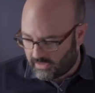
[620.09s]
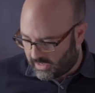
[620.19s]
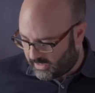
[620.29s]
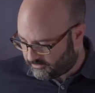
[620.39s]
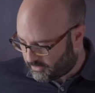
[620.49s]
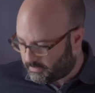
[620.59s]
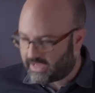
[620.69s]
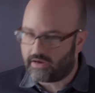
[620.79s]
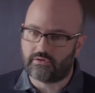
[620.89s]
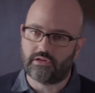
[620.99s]
I've
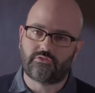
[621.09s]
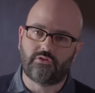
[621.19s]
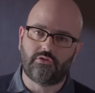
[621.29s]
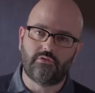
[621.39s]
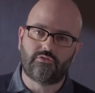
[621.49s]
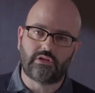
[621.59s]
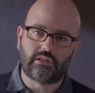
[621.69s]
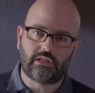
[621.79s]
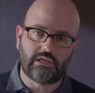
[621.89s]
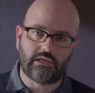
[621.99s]
compared it to
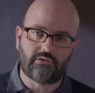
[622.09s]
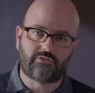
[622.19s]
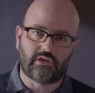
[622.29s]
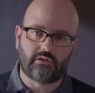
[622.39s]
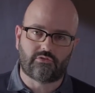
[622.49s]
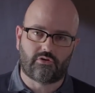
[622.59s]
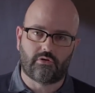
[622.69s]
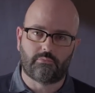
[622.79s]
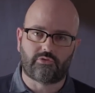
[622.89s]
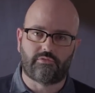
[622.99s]
using these in
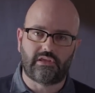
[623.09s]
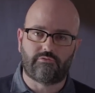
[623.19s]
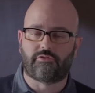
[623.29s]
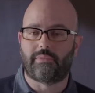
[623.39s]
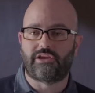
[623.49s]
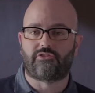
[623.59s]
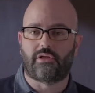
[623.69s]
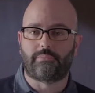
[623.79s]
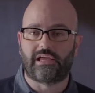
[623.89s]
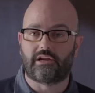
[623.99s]
terms of the information
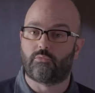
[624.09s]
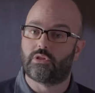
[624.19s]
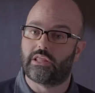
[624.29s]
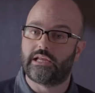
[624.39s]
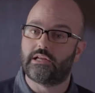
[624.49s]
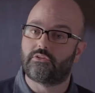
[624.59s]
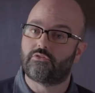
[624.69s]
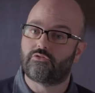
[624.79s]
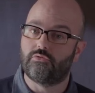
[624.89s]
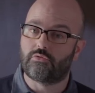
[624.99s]
I'm getting related
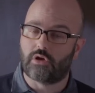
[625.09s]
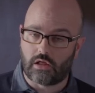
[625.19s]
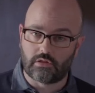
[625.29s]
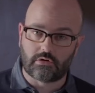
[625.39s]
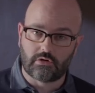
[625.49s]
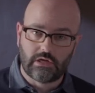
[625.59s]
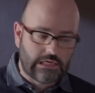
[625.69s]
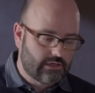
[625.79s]
to color